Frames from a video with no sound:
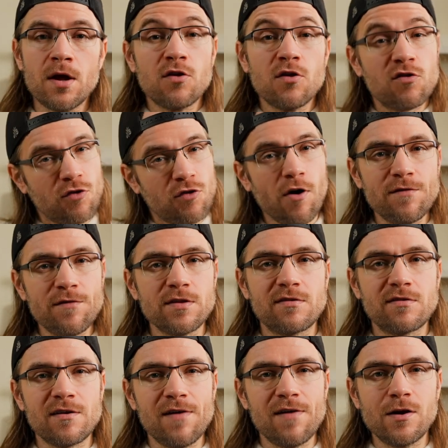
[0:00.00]
servants
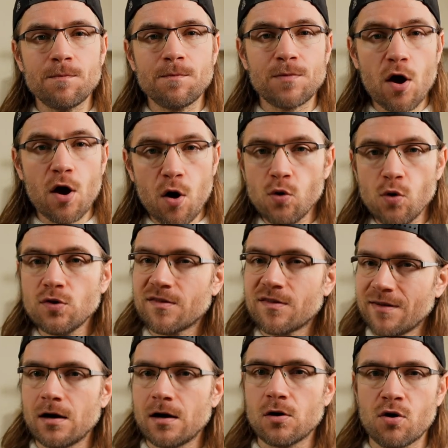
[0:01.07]
developed their own
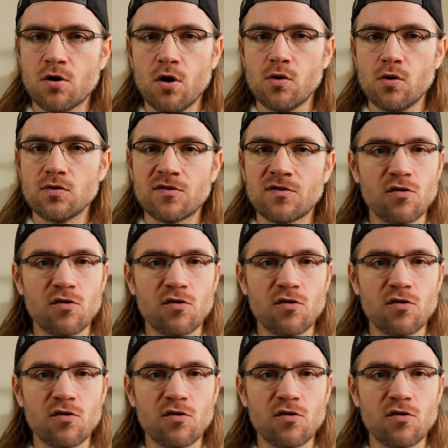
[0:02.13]
subtle codes